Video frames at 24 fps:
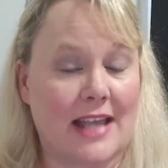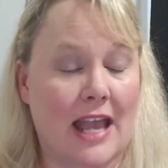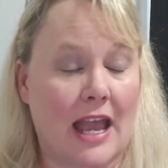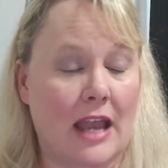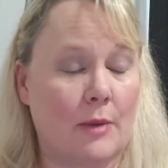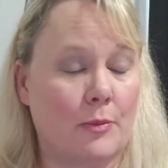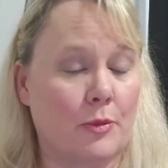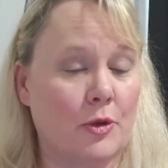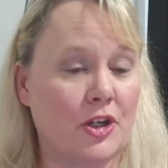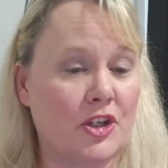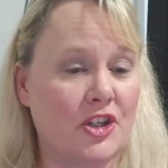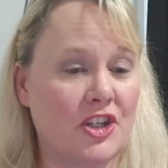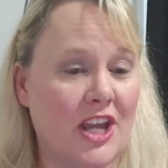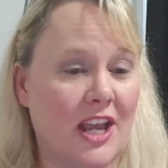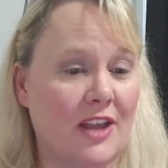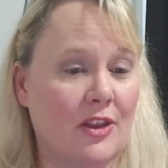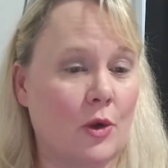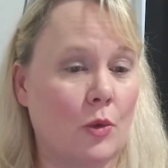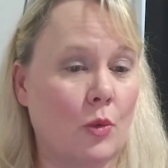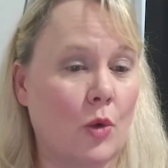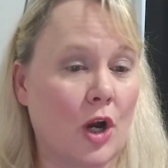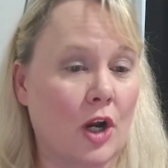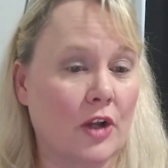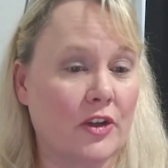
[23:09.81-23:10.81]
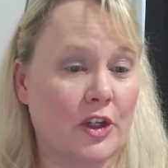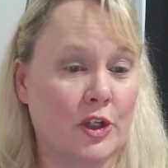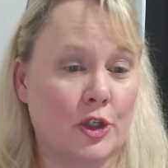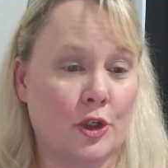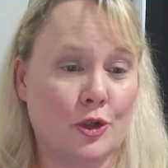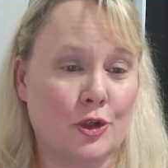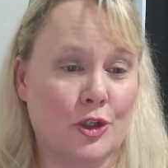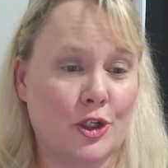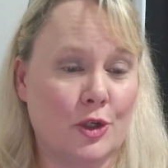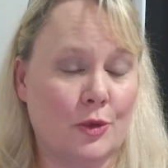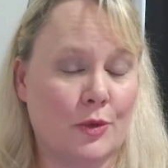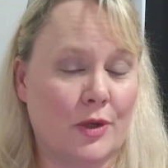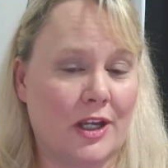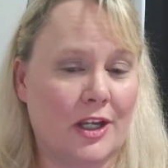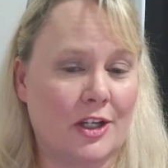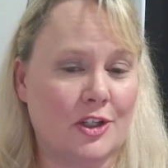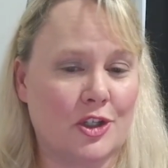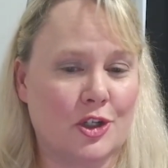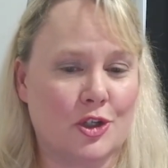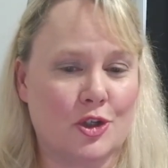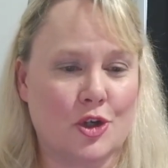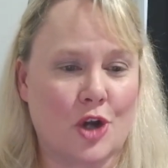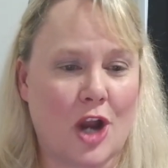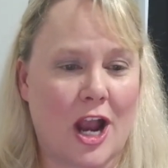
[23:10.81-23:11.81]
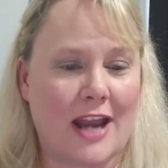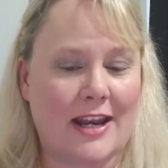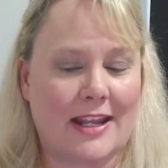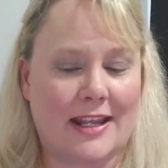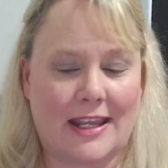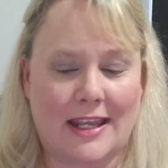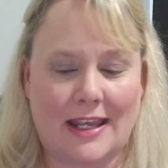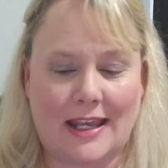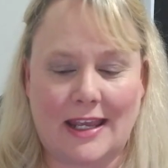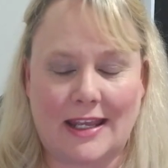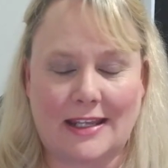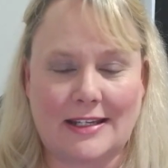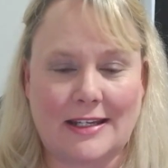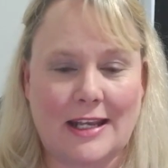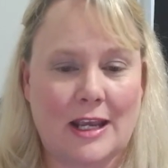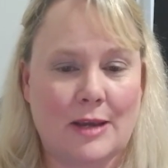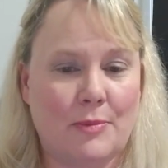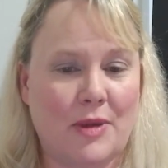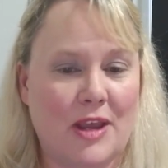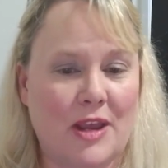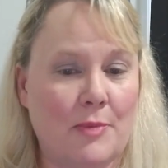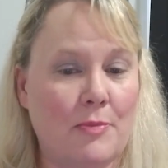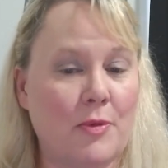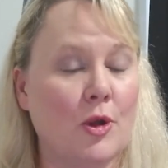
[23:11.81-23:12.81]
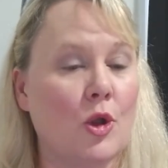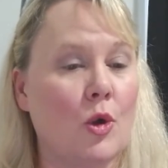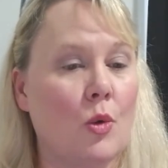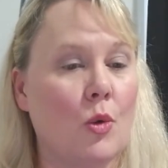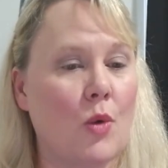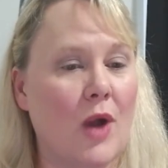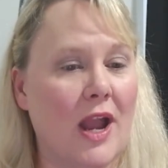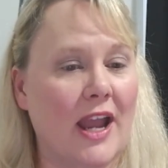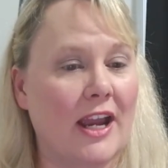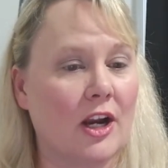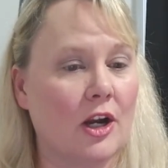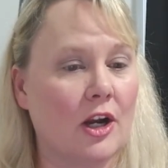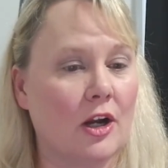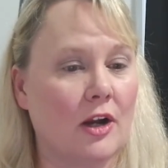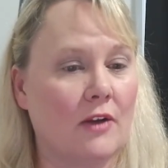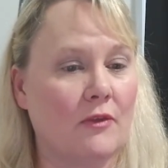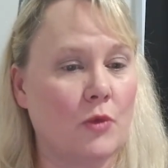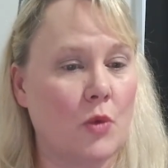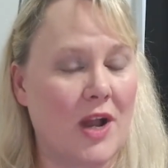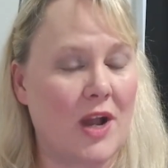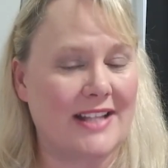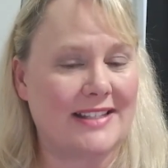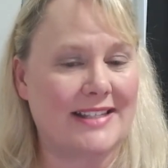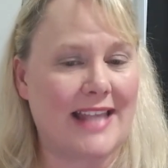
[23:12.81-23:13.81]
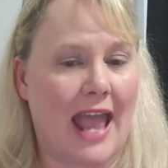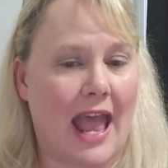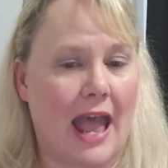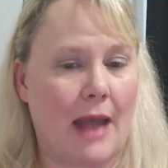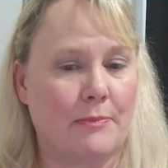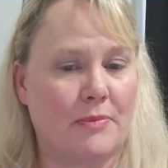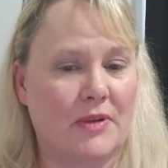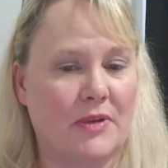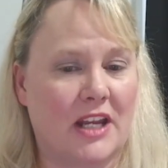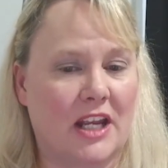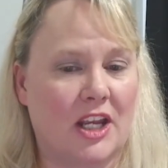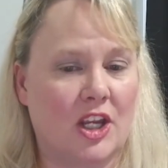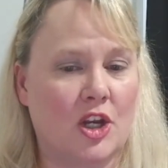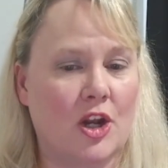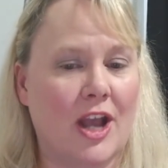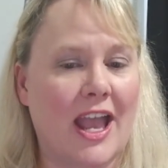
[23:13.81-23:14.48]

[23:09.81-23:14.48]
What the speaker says: I appreciate the work that you're doing to try to get people aware of what's happening.